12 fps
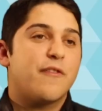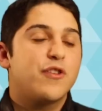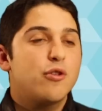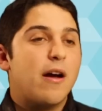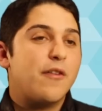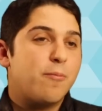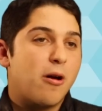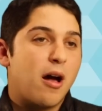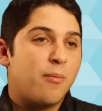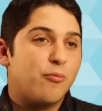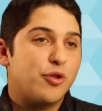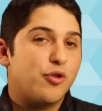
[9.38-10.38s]
If you have a
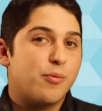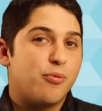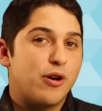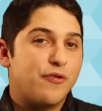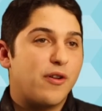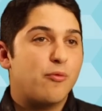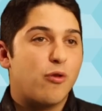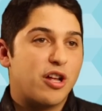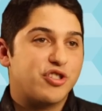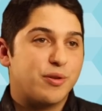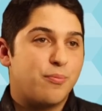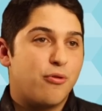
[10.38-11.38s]
problem with your boyfriend
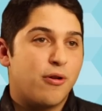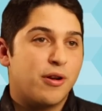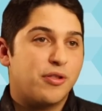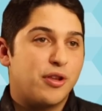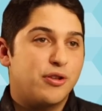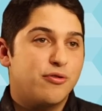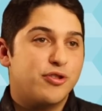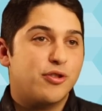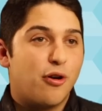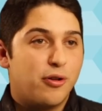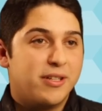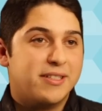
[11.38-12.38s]
watching porn, then you
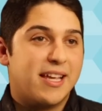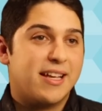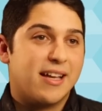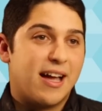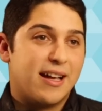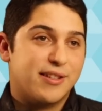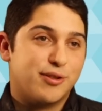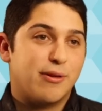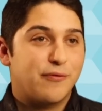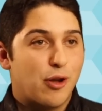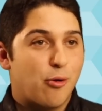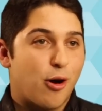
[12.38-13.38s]
should only date guys
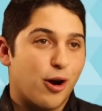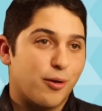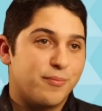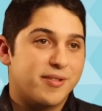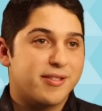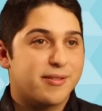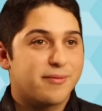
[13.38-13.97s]
who have no arms.